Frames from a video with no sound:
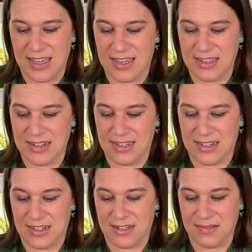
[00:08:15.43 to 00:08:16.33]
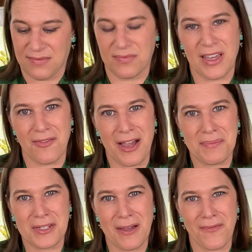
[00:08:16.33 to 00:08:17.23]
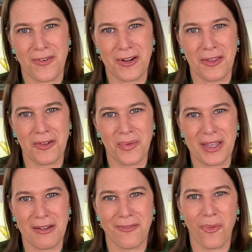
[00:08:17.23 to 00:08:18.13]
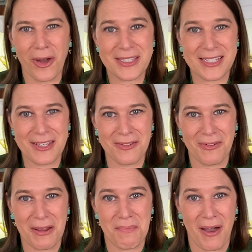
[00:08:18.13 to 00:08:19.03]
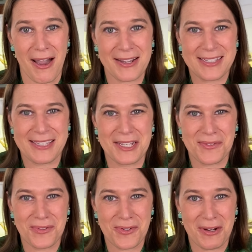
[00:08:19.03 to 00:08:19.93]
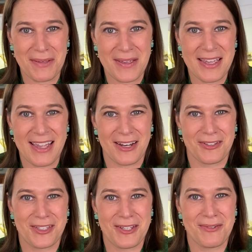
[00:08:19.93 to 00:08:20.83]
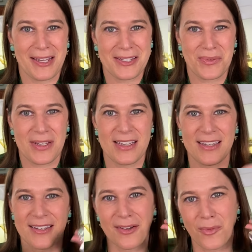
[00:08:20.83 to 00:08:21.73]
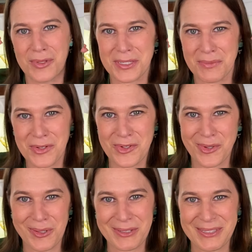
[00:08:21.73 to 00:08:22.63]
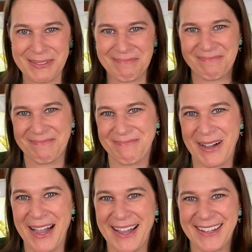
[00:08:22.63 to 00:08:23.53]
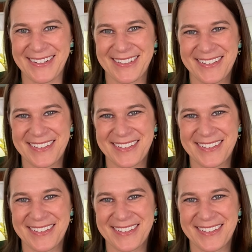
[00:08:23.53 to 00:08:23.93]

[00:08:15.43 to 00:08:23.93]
And that wraps it up for another week of What's in the Red Box. Thanks for joining me, and I'll see you next week with some new jewels. Bye.